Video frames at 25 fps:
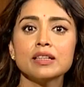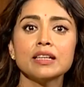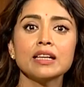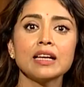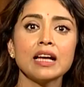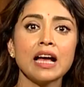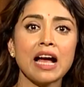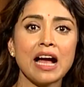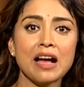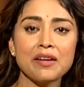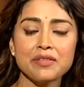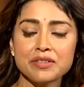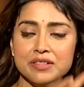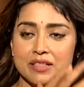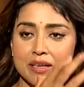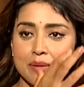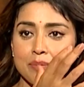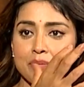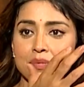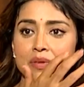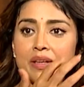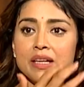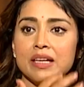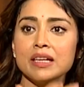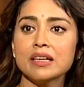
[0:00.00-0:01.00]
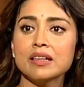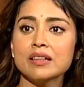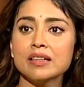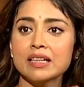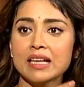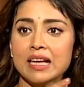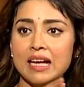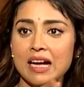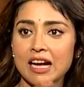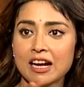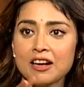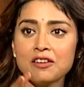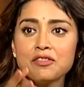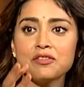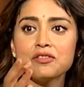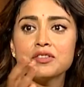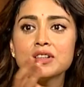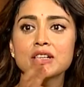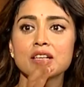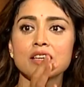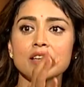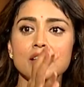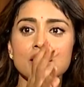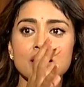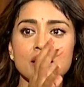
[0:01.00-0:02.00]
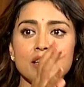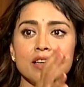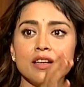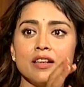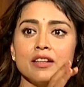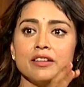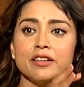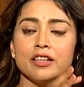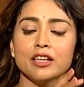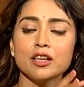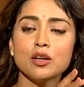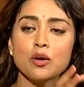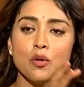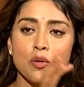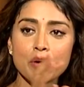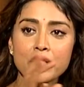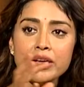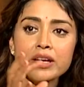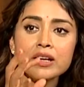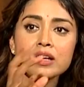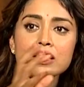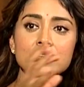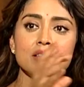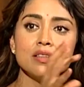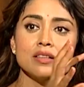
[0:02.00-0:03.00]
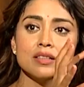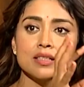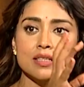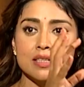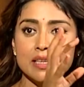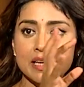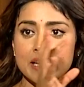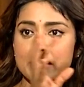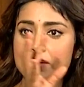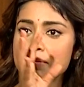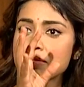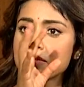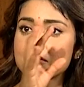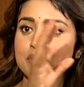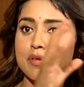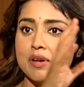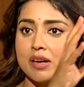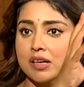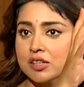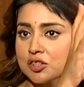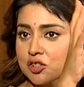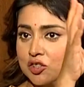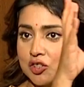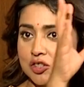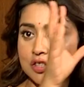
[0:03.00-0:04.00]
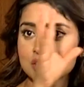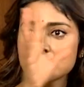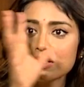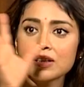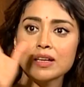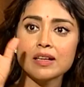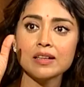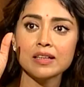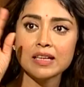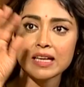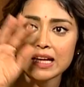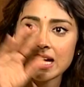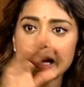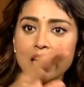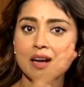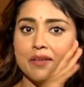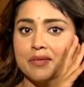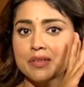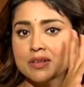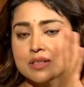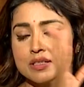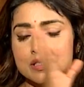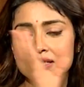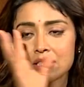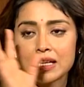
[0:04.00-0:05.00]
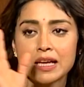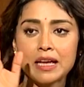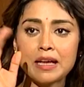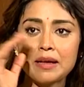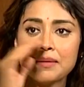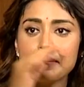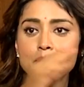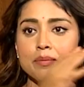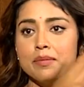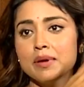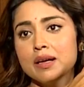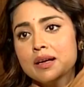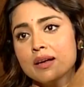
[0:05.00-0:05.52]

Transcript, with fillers: They have something, they have, they're going in the same direction mm -hmm. and mm-hmm. they have the same